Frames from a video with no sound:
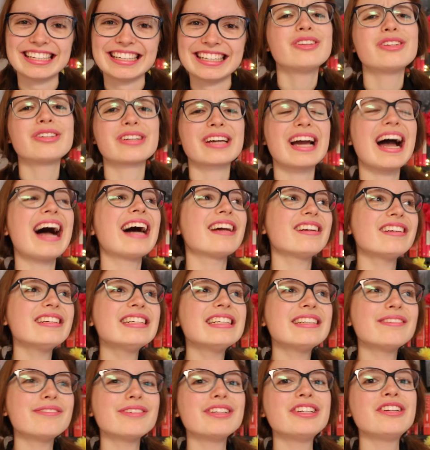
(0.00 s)
Look, I don't
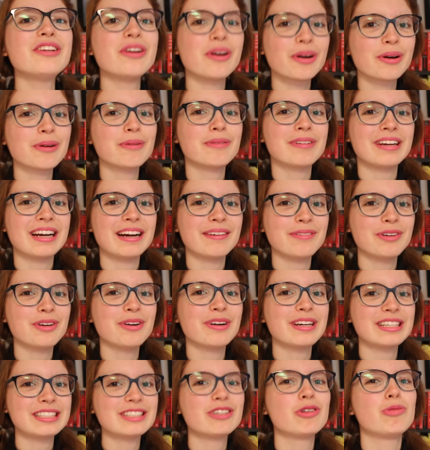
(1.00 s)
even know what I'm
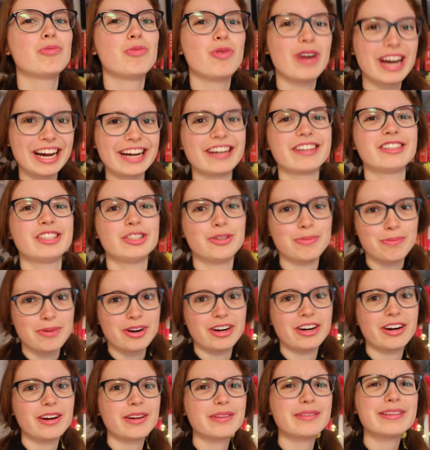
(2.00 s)
going to wear
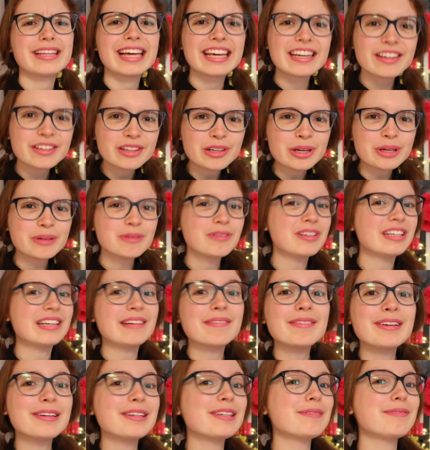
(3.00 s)
tomorrow, let alone what
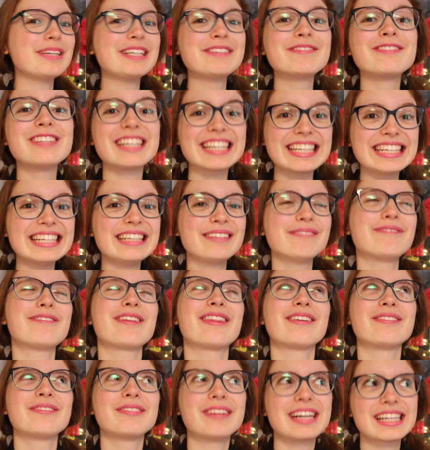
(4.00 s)
I'm going to be reading for
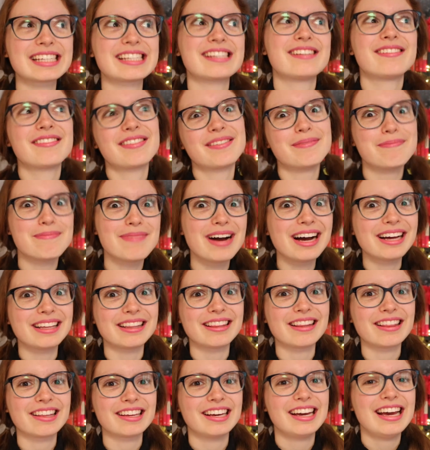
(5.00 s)
the rest of the
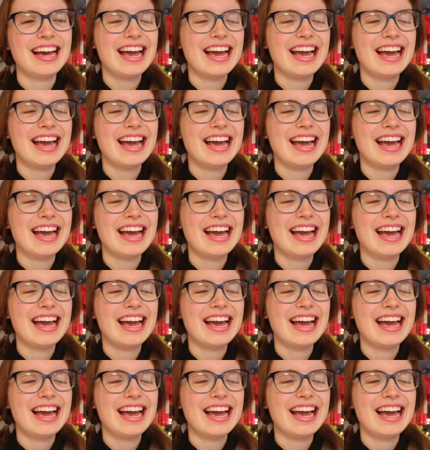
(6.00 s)
month.